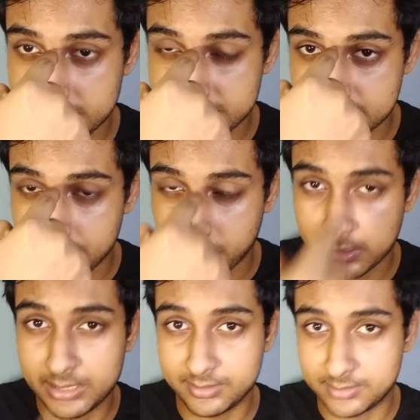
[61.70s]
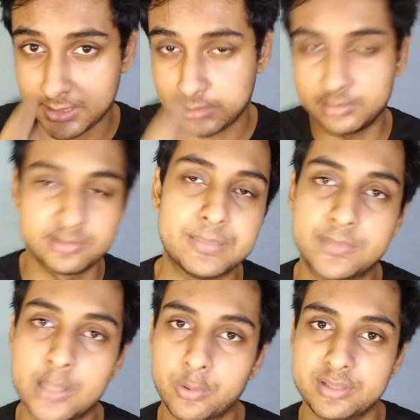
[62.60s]
inside, okay, inside,
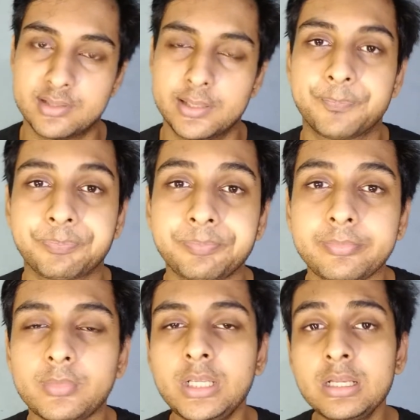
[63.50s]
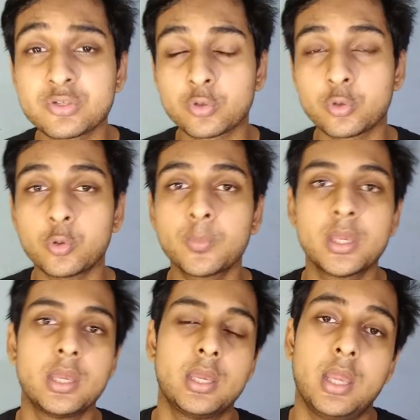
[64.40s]
deep down inside. So
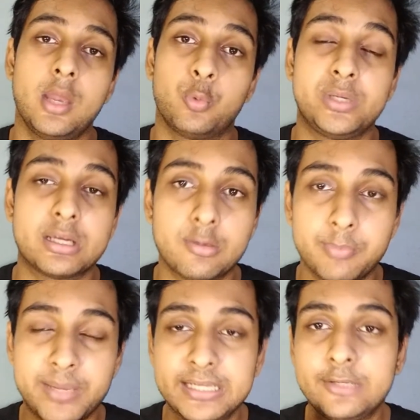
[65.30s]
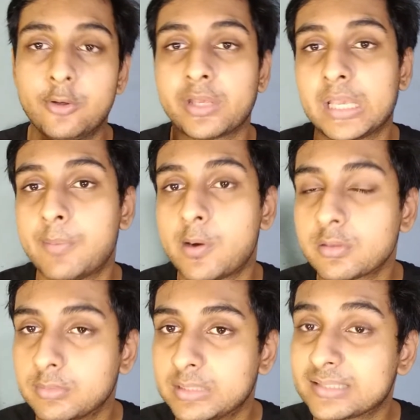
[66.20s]
we are mainly talking
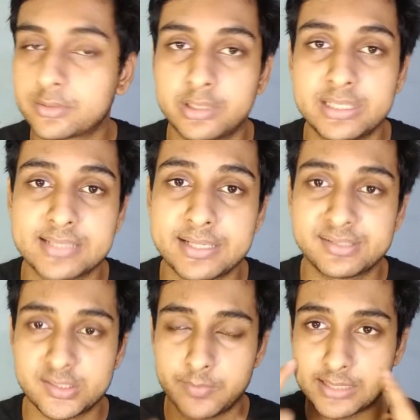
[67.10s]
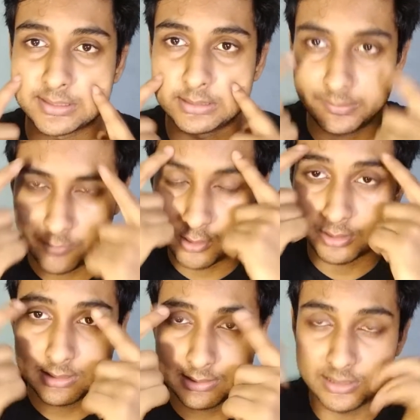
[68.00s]
about these three sinuses: maxillary,
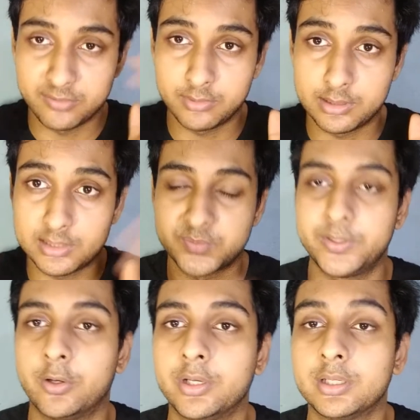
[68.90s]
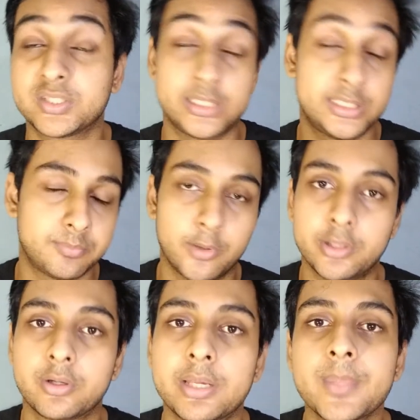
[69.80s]
frontal, sphenoid, ethmoid.
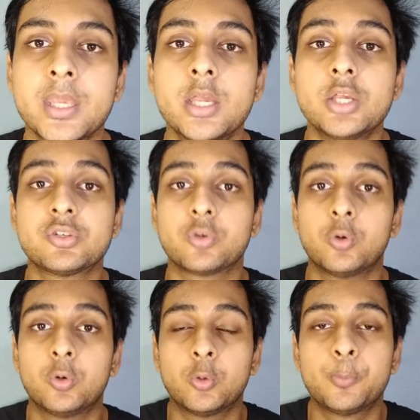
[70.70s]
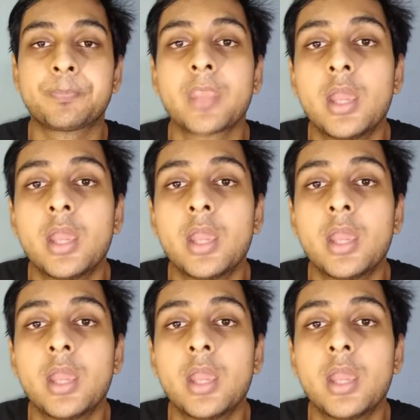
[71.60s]
Okay, so